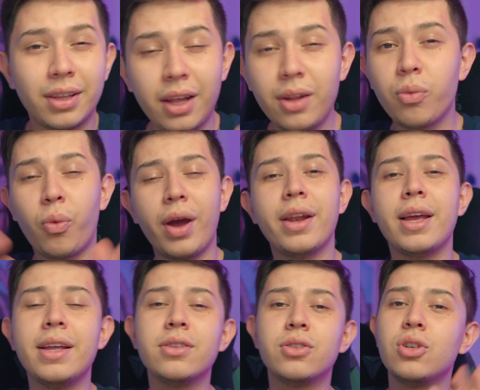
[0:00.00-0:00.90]
then
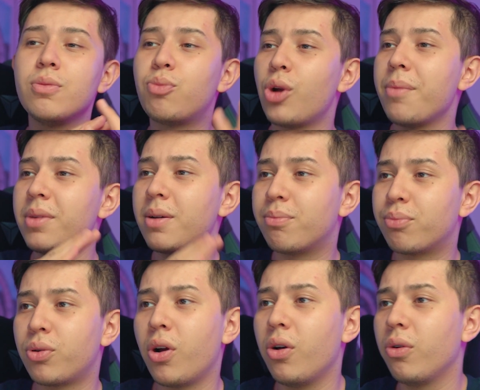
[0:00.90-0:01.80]
went into Premiere
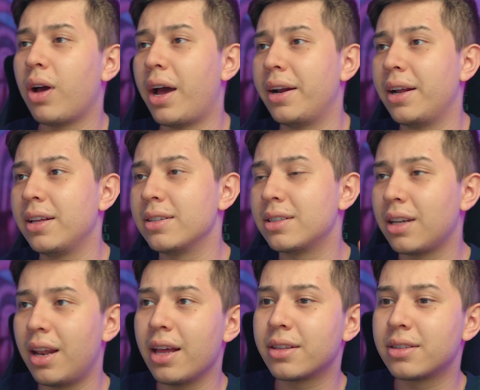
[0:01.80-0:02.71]
Pro and then
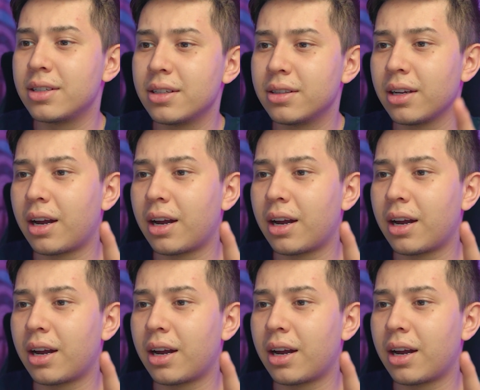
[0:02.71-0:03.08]
selected the